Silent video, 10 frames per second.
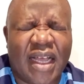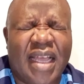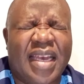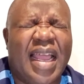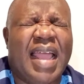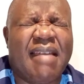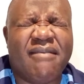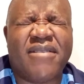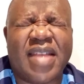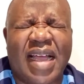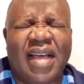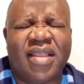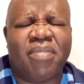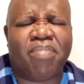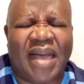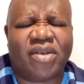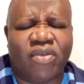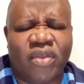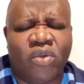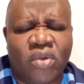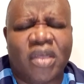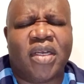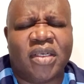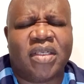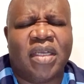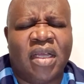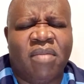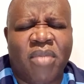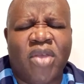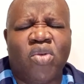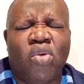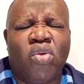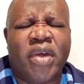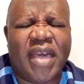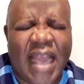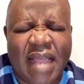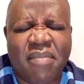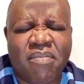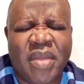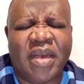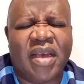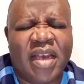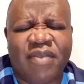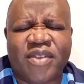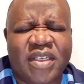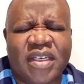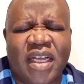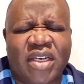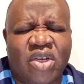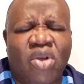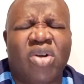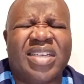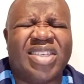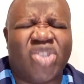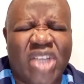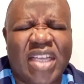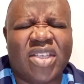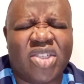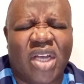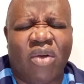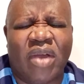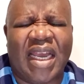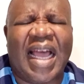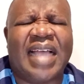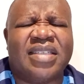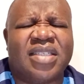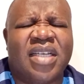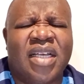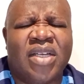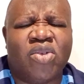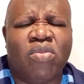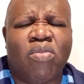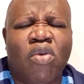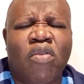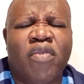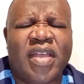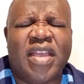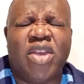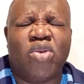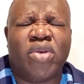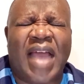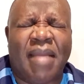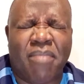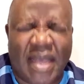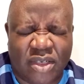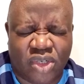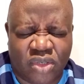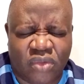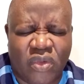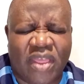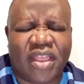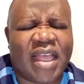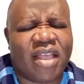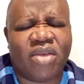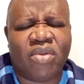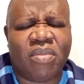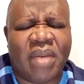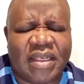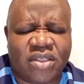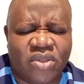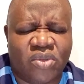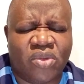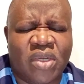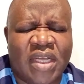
and every other part of the world. May your name be lifted and God change our lives to move in your dimension. We thank you and we bless you